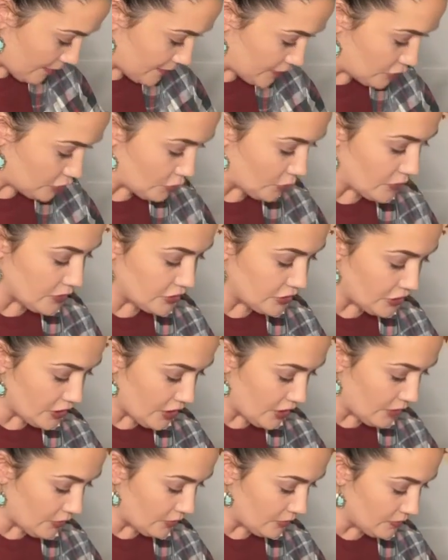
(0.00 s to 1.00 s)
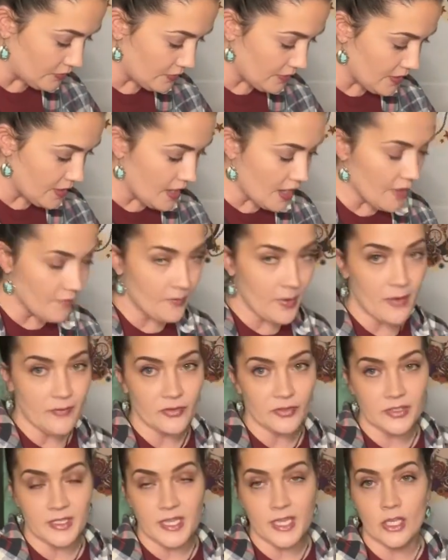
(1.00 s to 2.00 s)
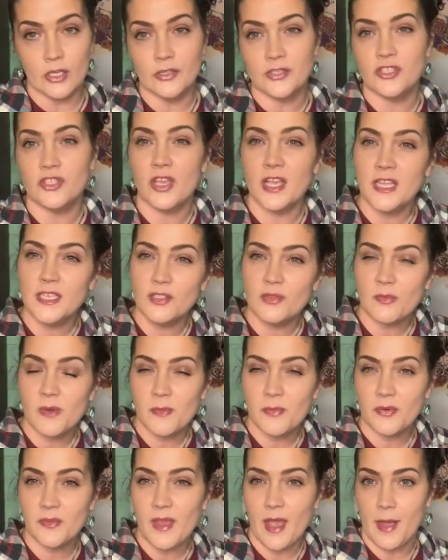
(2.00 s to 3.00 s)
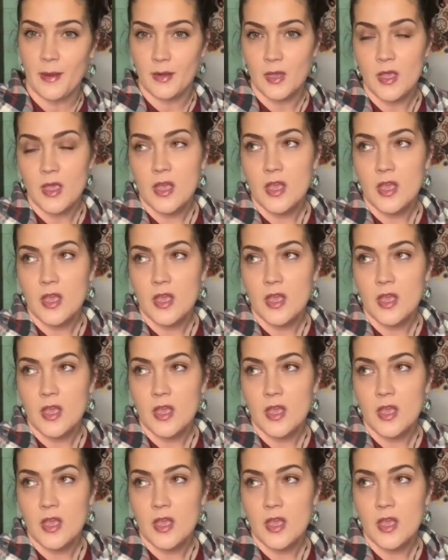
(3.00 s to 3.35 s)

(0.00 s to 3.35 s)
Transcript: Giorgio of Beverly Hills. You guys remember that?